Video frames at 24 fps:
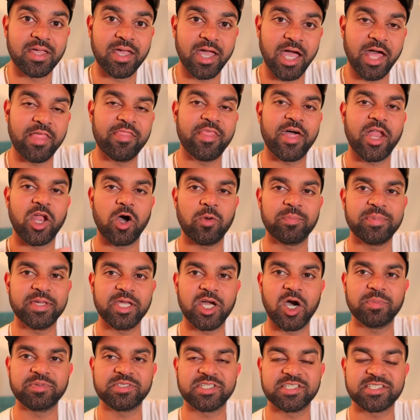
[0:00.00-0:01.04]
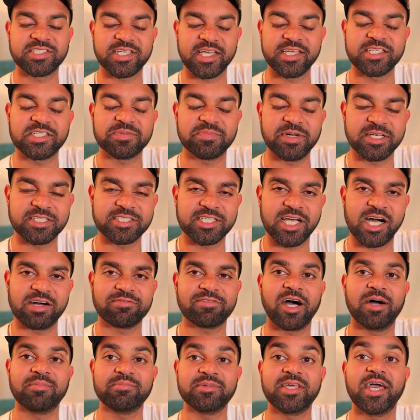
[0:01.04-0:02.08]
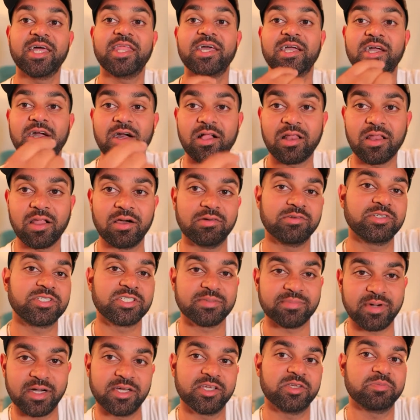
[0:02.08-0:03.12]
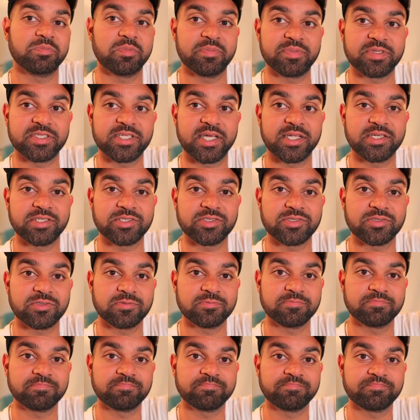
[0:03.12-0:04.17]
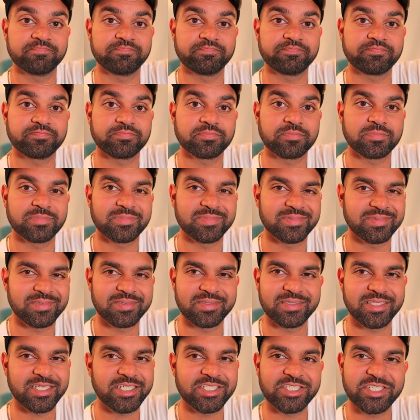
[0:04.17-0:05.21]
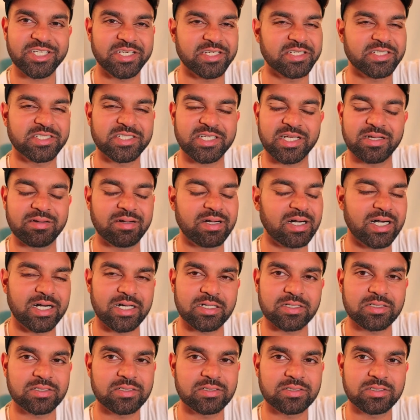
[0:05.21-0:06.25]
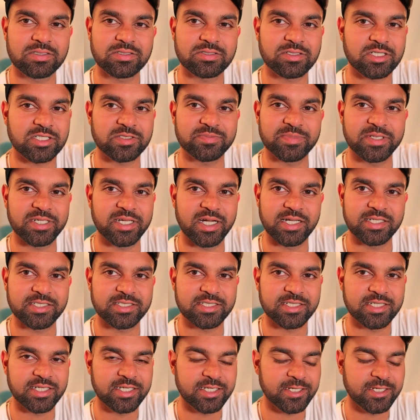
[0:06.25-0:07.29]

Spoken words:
And then I'll be able to say to myself, I'm getting close to my human potential. This shit is so hard. Trust me, guys.